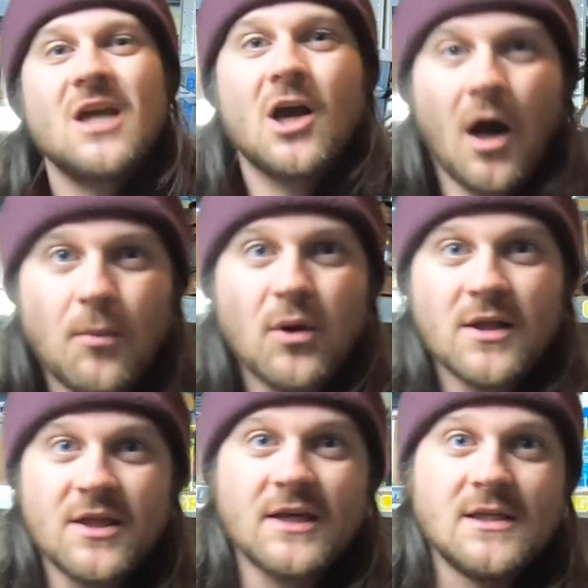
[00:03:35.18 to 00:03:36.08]
a couple of
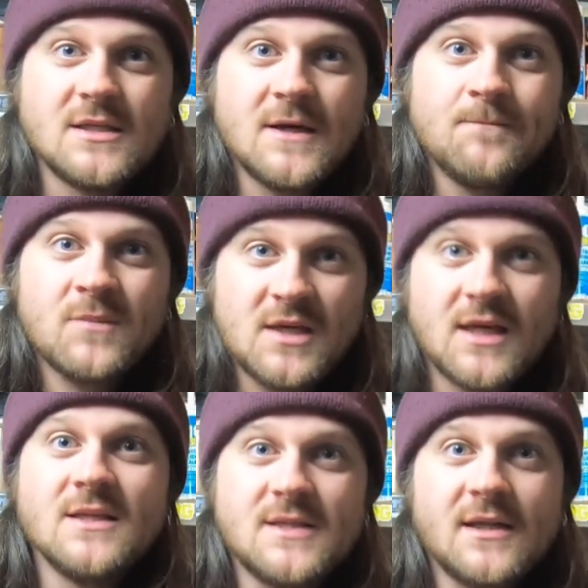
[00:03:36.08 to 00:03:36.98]
the things to
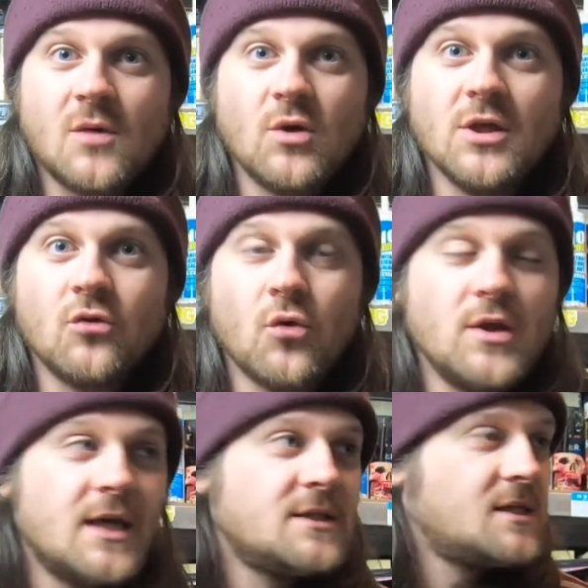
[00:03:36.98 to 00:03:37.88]
consider when you're
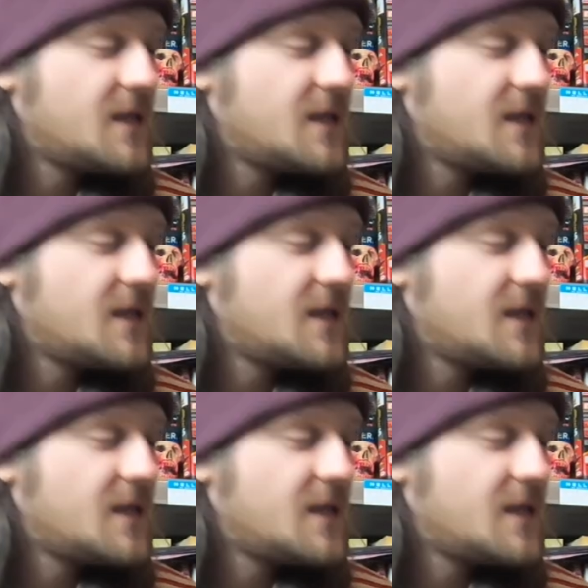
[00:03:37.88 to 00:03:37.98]
doing this.